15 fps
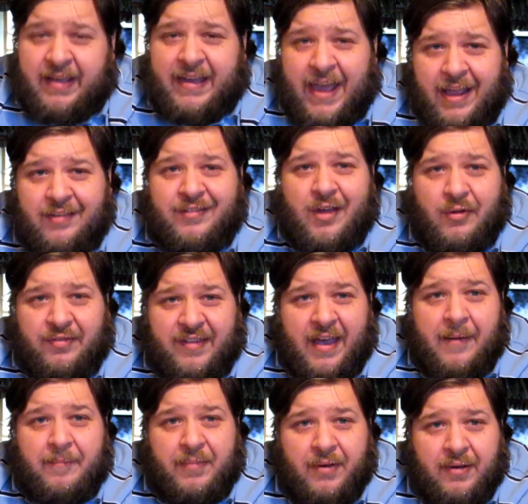Queso
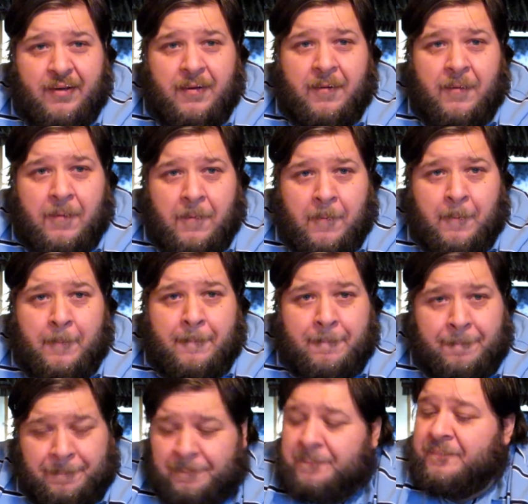dip. Like
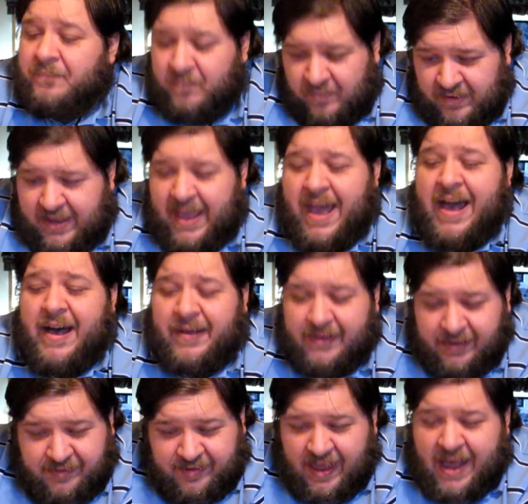a dip. Yeah,
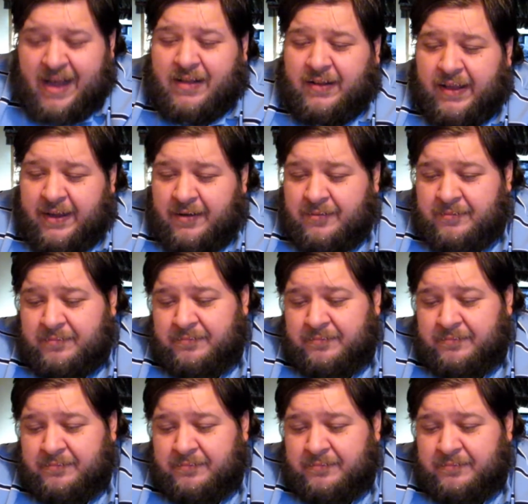exactly.